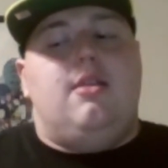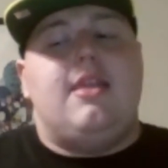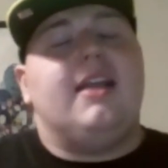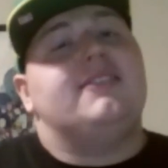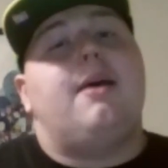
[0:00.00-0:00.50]

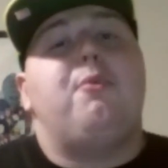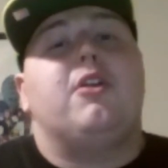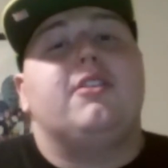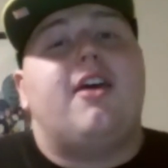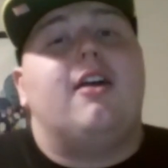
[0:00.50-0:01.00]
Next up, we're
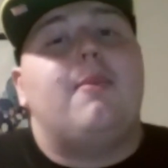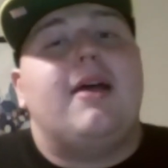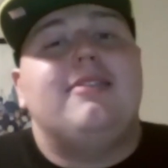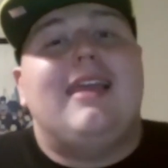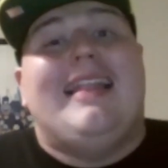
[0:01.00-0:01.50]
going to talk
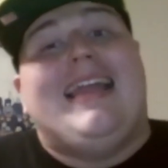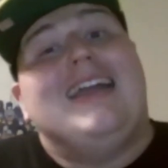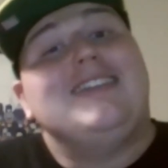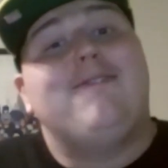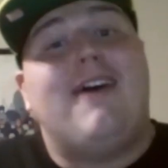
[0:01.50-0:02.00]
about the
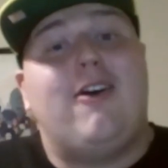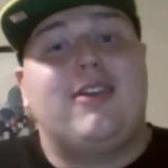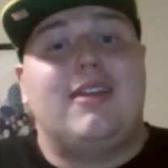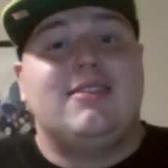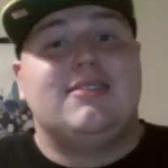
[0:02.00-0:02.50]
Atlanta
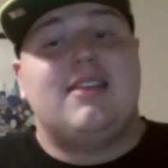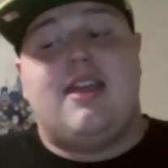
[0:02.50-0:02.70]
Falcons.